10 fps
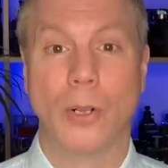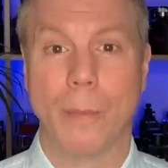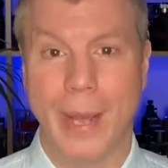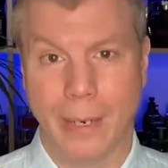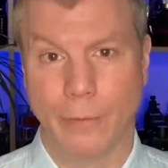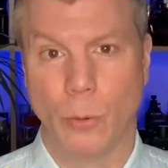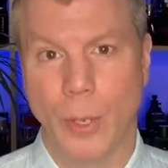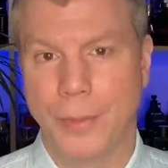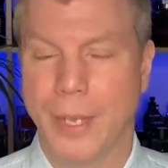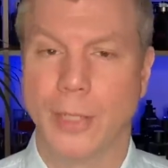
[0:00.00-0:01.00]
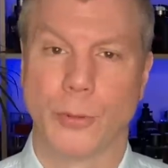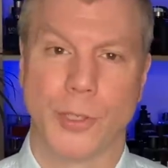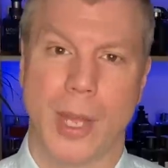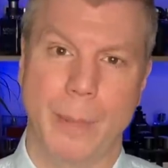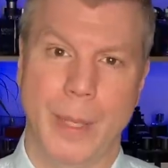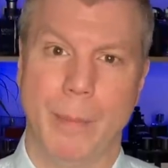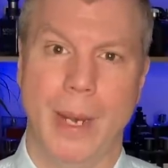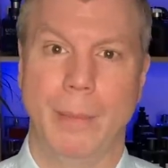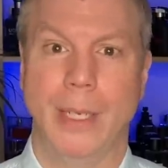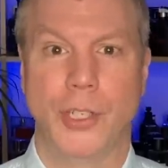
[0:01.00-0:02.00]
Welcome back everyone. Thanks for stopping
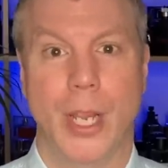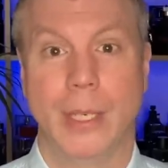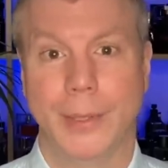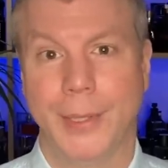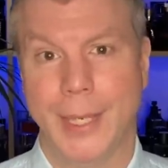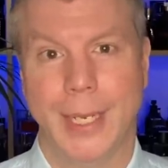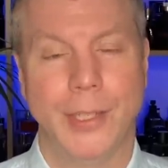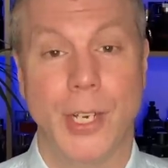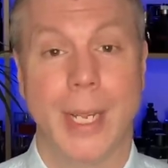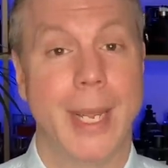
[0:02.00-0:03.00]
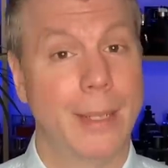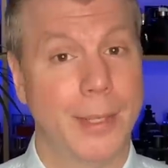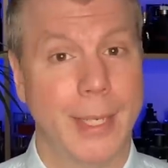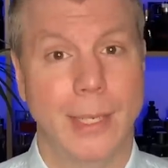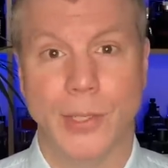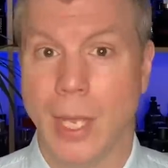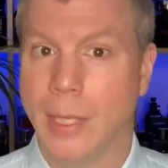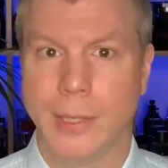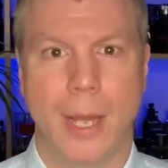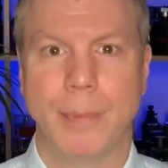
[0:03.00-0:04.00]
by my channel today and checking out today's
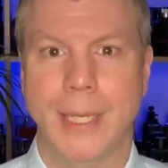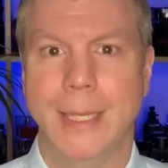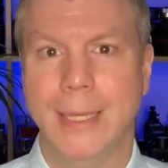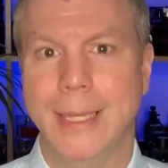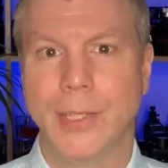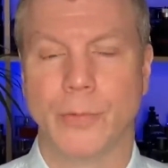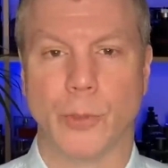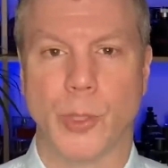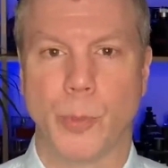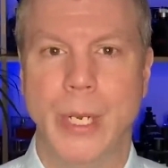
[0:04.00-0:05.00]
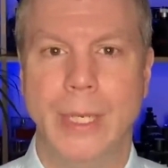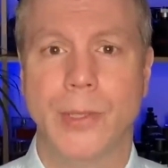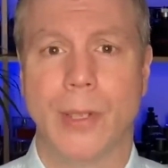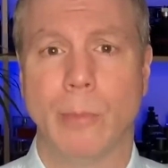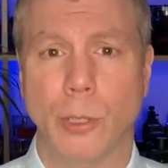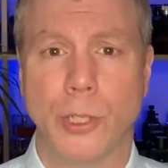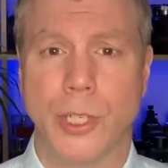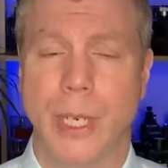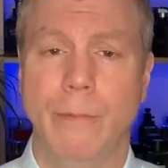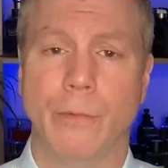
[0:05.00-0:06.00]
top 10 list for spring and summer
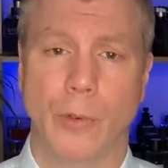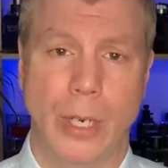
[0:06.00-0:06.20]
cheap